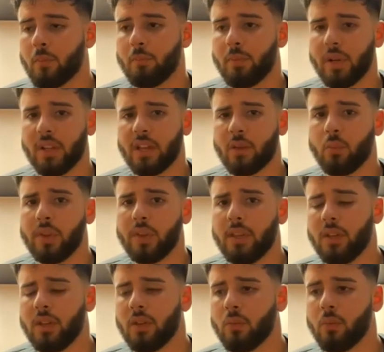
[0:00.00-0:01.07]
But like
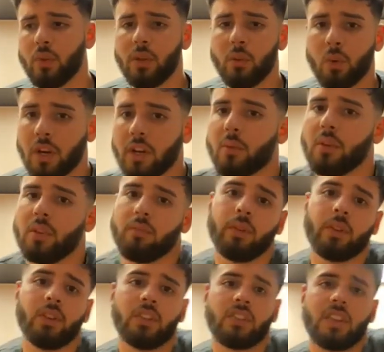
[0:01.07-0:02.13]
we work with
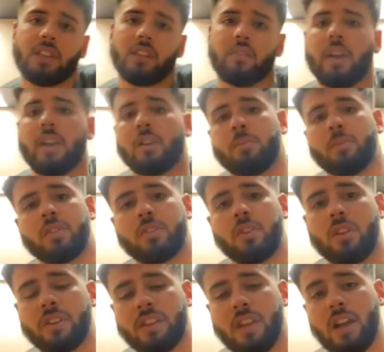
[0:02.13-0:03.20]
real estate developers
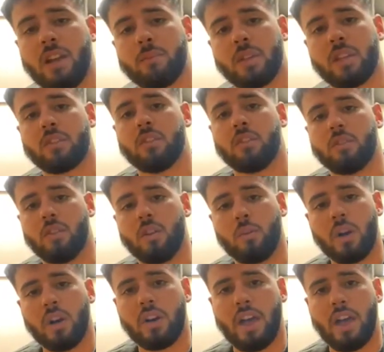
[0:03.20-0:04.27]
all the time. Like
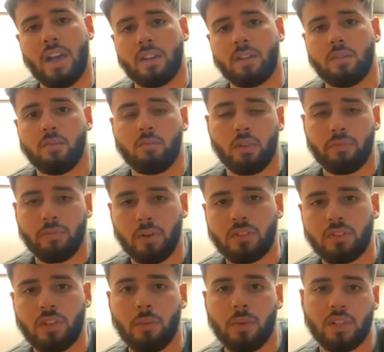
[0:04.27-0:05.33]
Noel had
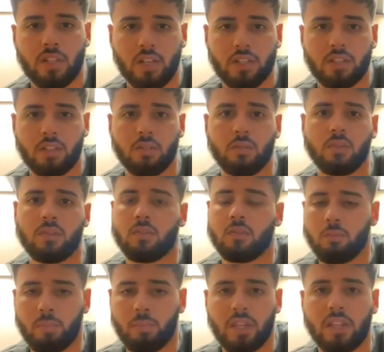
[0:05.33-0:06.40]
referred someone to us who's
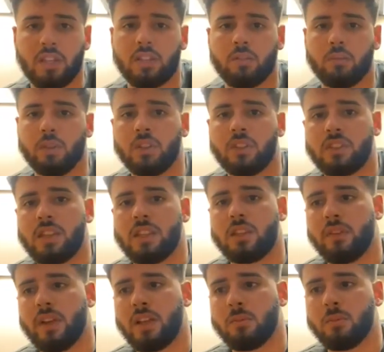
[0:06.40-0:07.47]
big into real estate
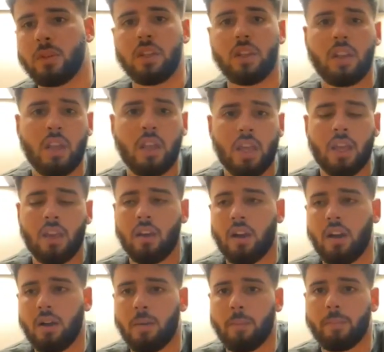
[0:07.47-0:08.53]
development.
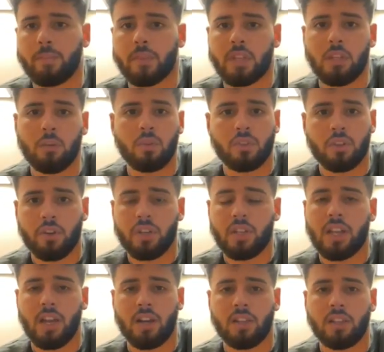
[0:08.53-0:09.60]
He was already kind